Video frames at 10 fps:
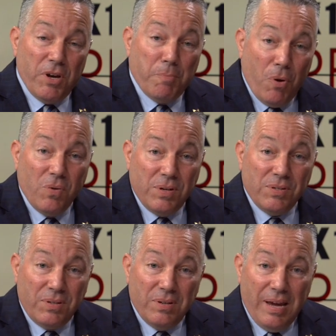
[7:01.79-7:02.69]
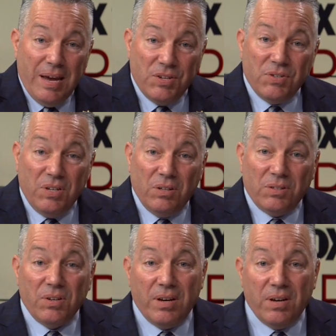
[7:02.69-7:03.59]
opponent's agency
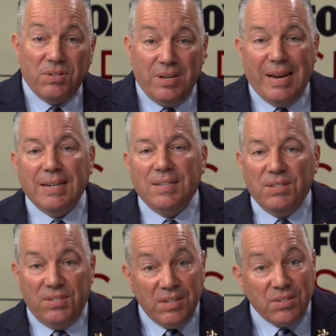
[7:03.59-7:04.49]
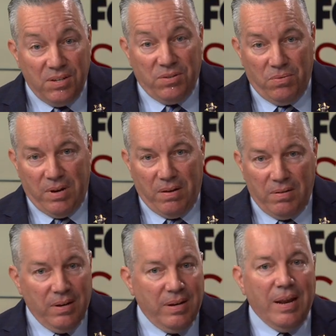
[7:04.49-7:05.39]
looks like us in 1962 now,
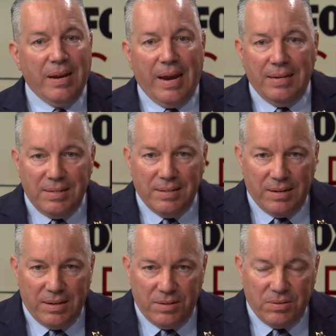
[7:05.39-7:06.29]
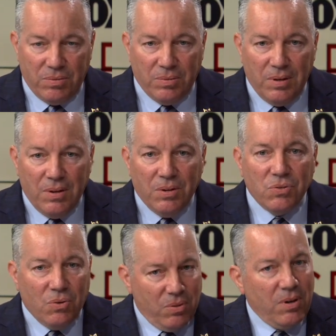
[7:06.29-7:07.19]
not 1992.
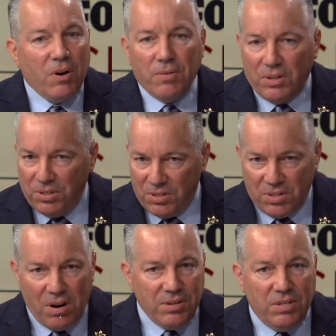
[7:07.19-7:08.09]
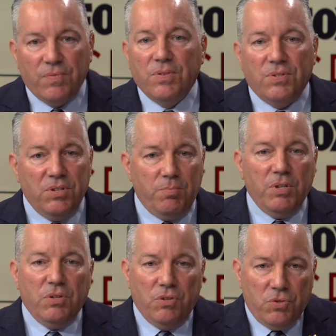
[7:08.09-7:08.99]
So there are stark differences
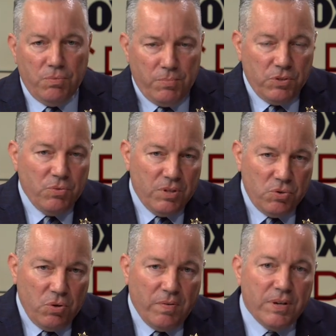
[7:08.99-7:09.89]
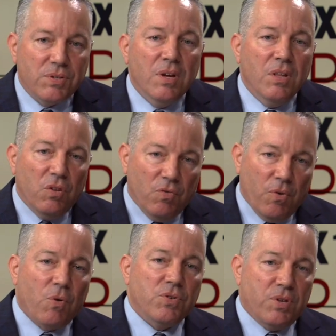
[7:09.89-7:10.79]
between the two of us. The
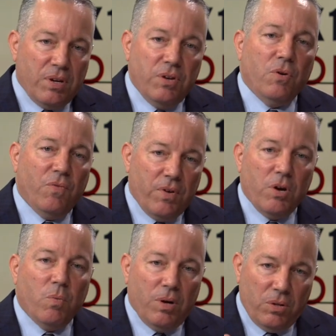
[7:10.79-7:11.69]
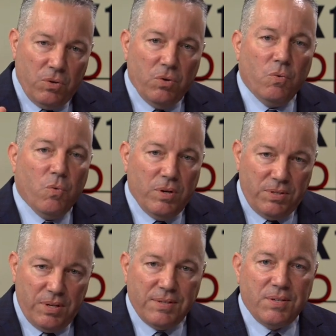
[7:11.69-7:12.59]
voters are going to know very well what's
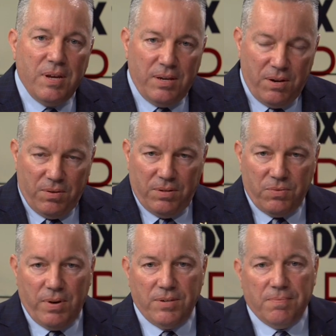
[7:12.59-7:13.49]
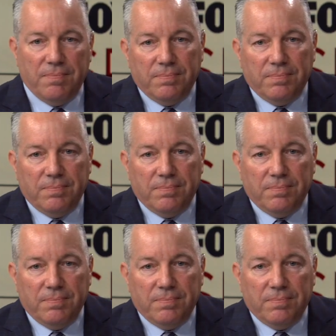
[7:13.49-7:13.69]
at stake here in this race.